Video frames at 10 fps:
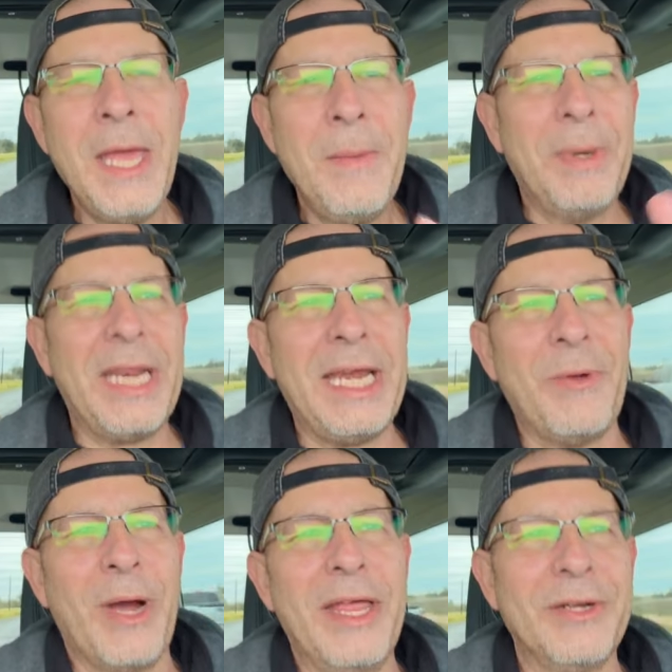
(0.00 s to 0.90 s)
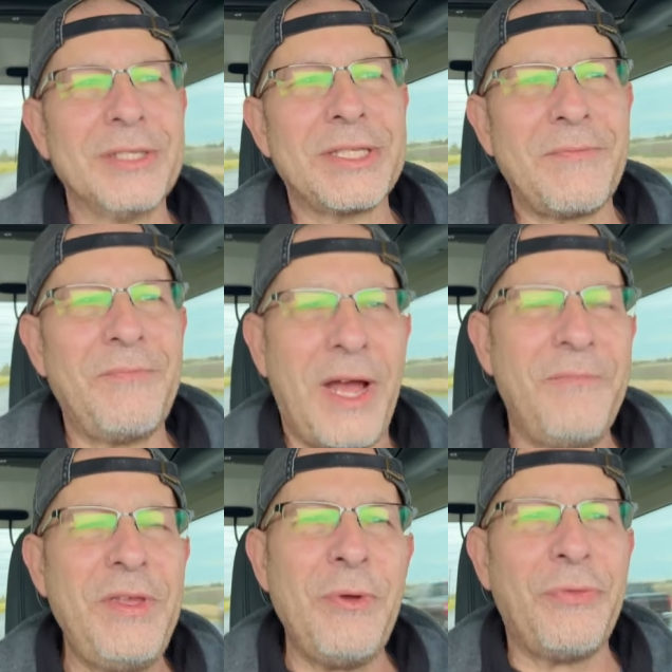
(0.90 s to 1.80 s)
But anyway, there's a, a
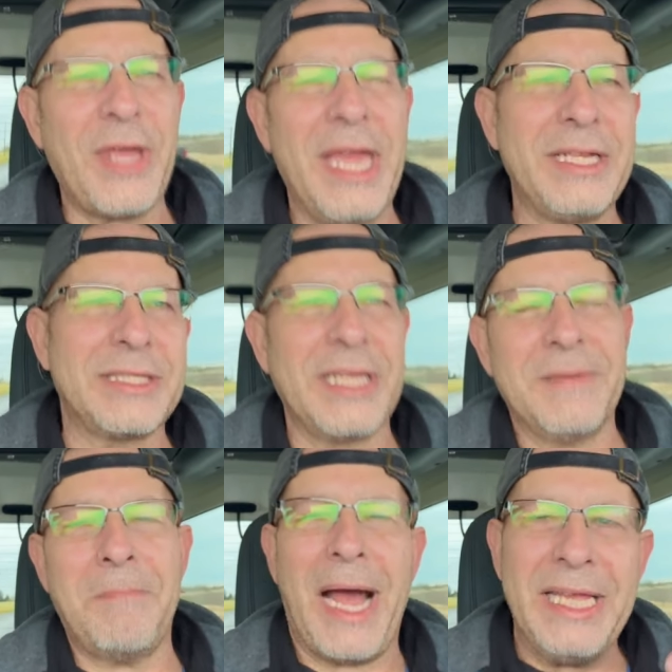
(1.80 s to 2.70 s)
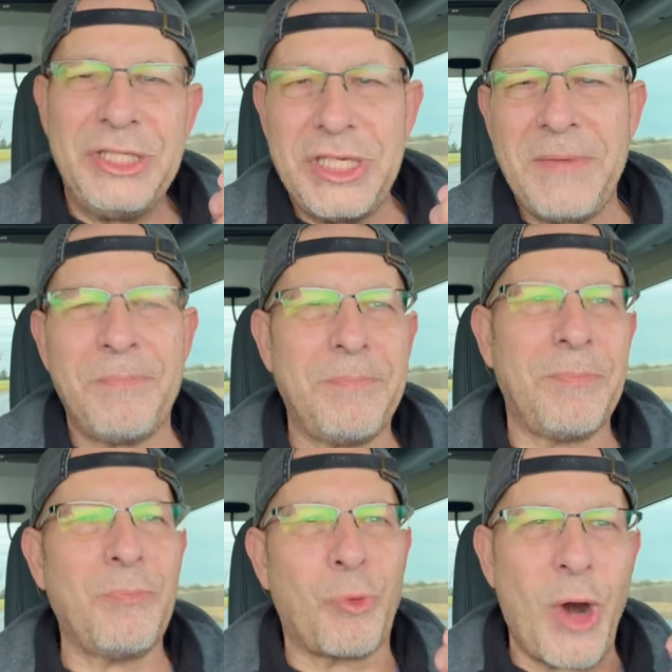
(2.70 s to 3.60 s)
few things that my Jeep
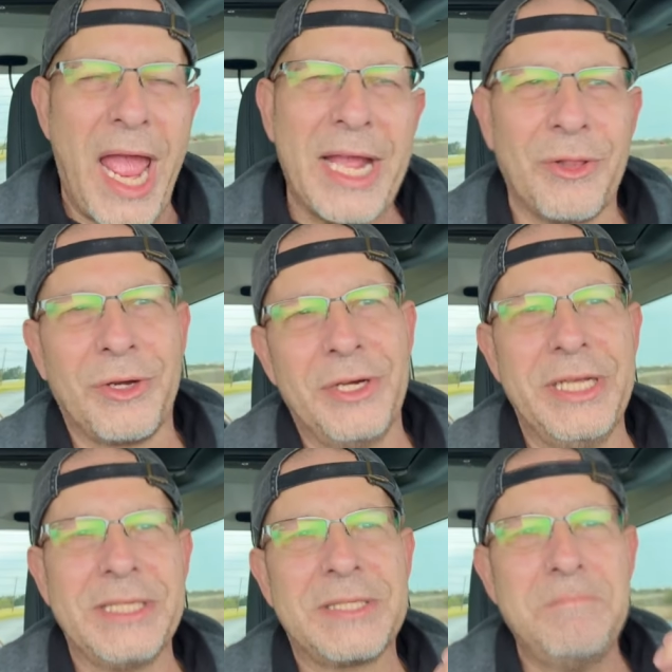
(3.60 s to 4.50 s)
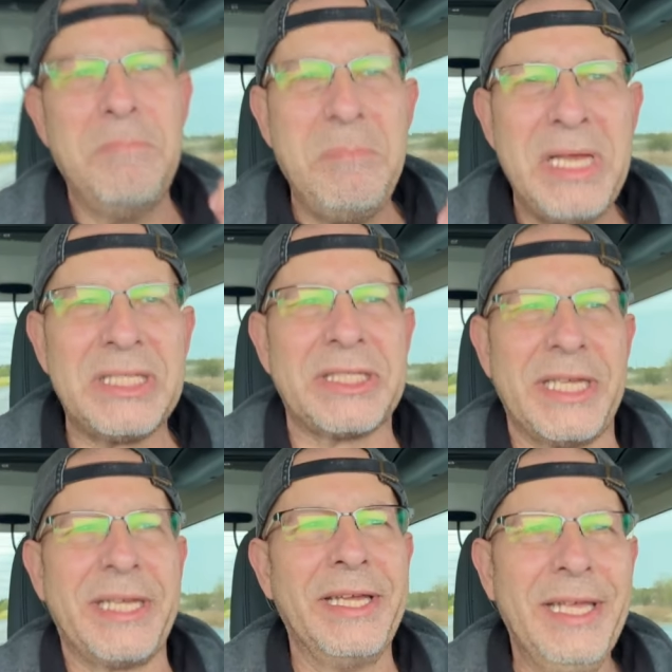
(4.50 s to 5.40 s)
Wrangler is missing